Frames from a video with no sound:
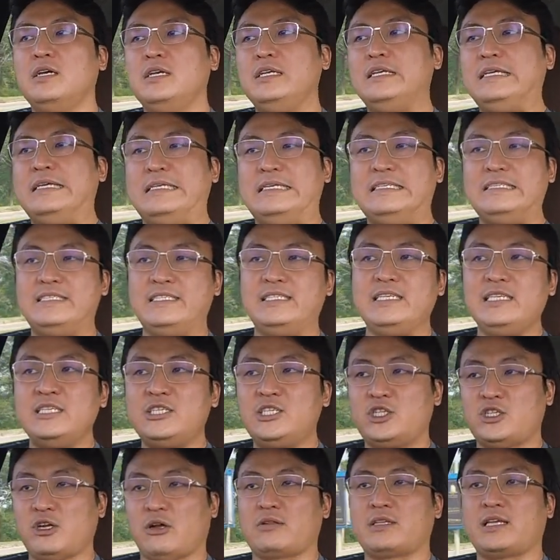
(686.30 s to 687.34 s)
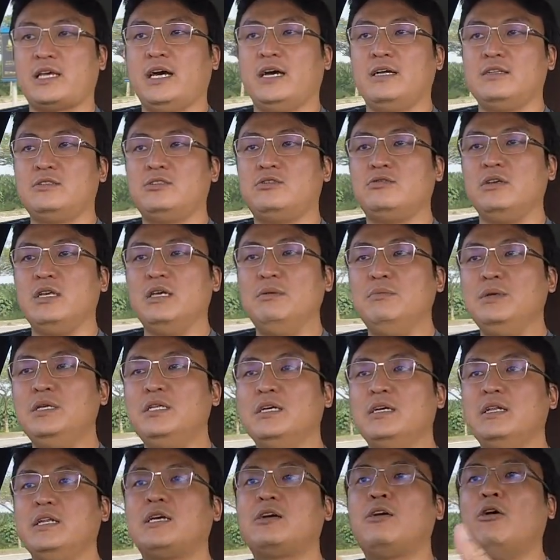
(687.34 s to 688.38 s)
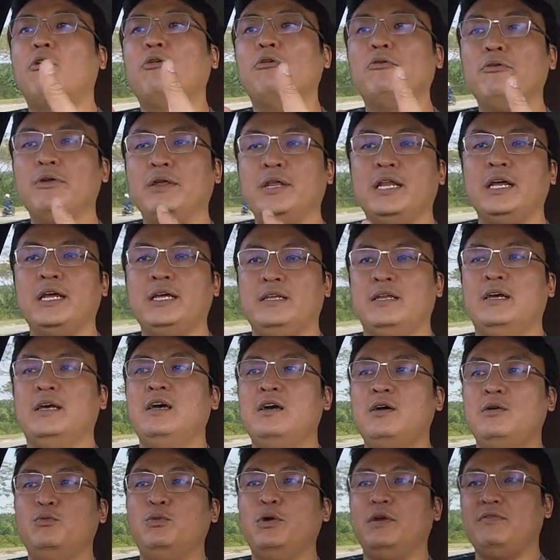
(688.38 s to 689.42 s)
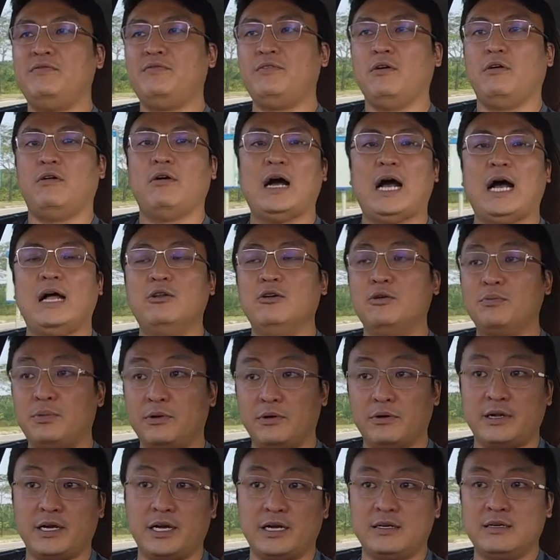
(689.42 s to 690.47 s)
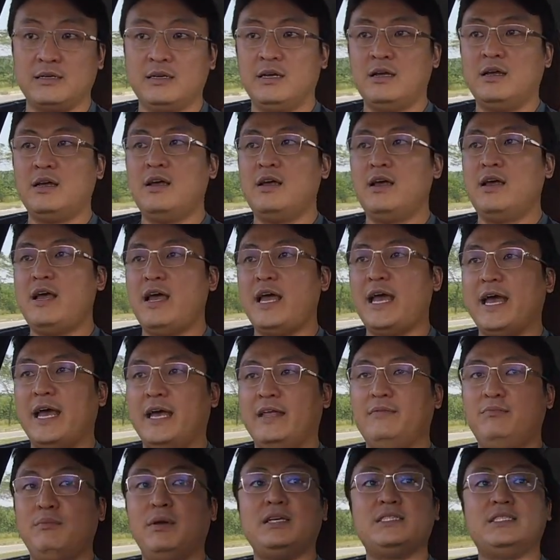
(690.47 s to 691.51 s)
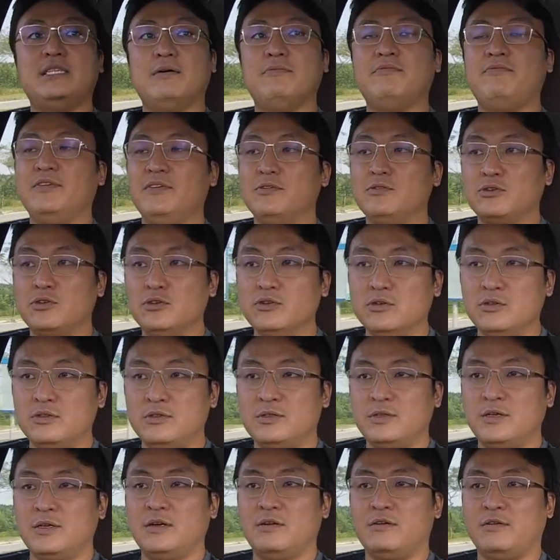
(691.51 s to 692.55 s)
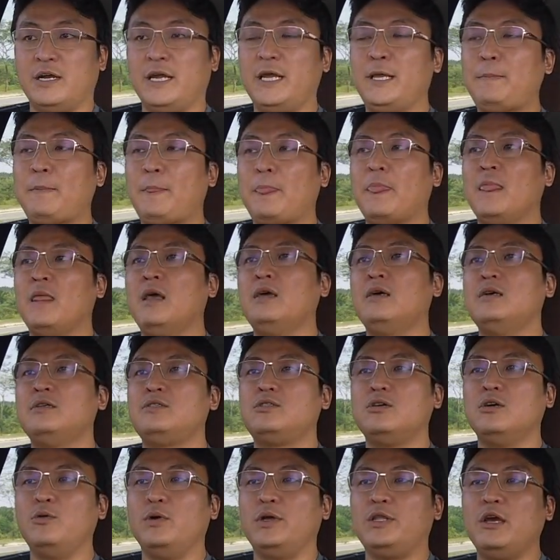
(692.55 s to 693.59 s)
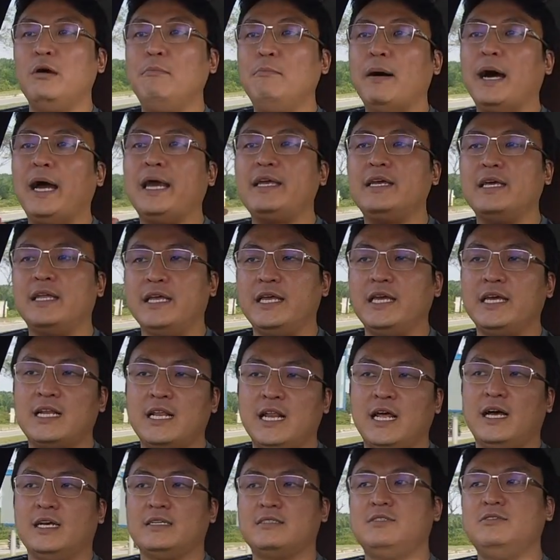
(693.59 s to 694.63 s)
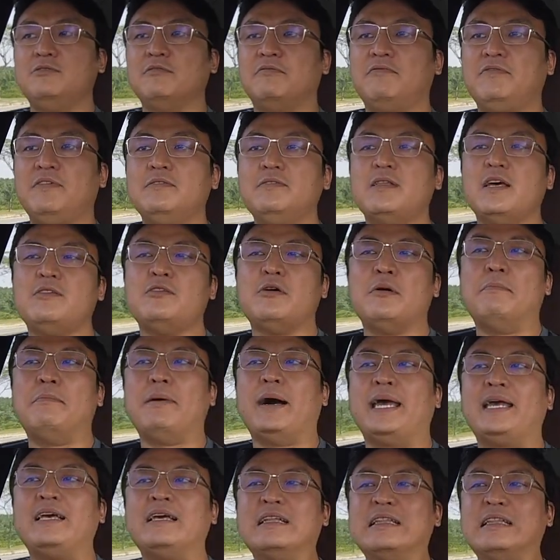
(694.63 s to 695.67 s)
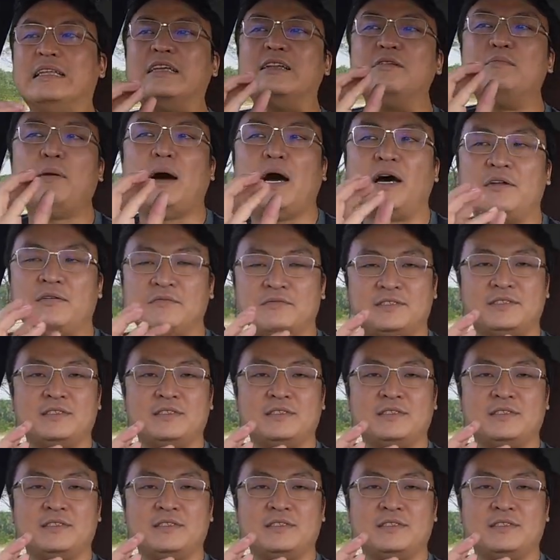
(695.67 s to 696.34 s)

easy shortcut to immediately correlate with your Halo product and makes them feel good, right? So when you're buying an A class, you feel that you're buying a little part of